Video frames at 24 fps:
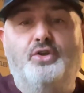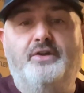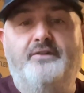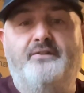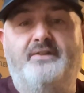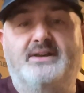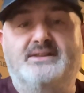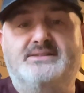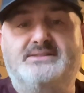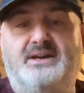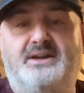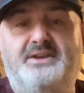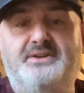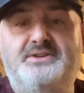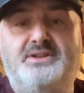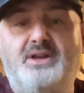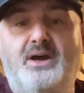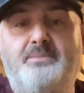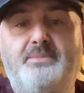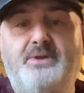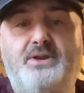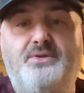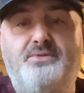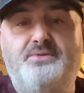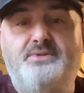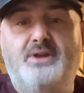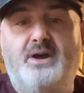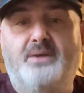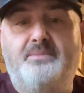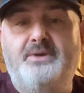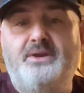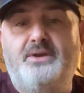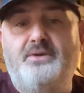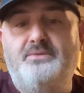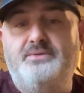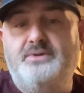of us on
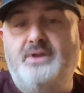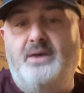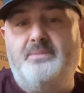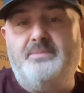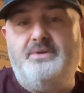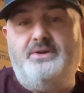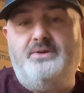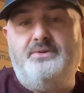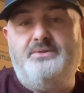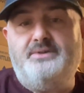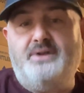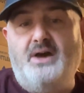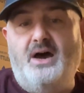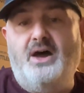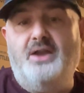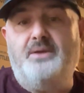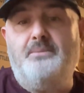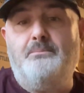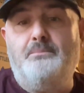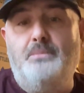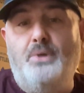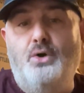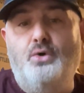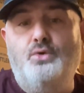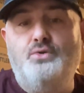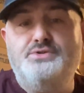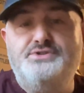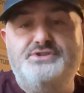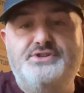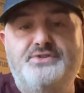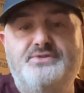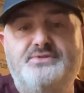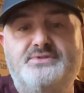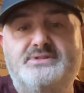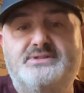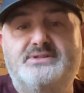
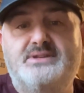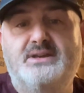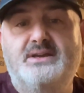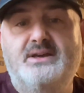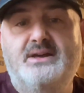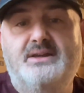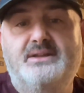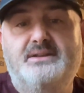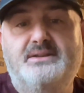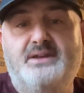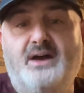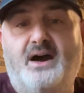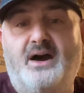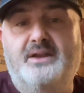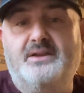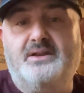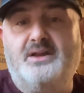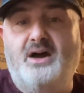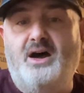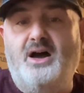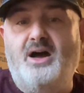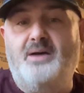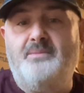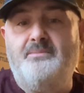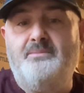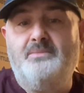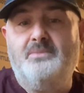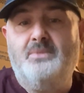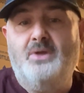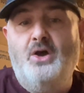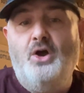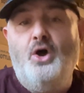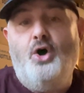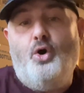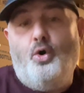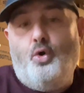www.moejuice.com
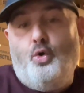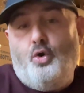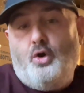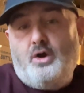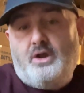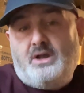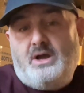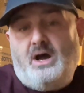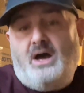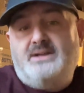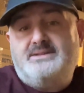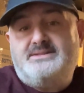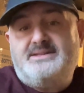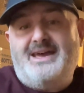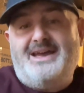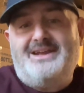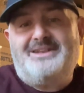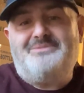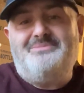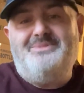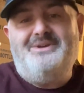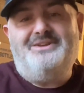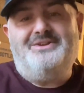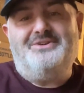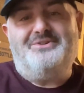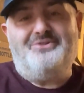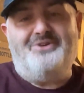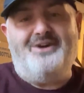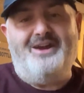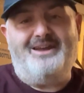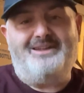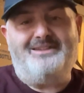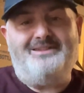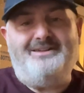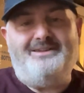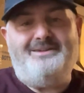or contact me
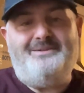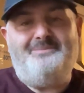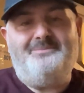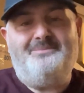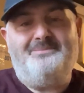directly.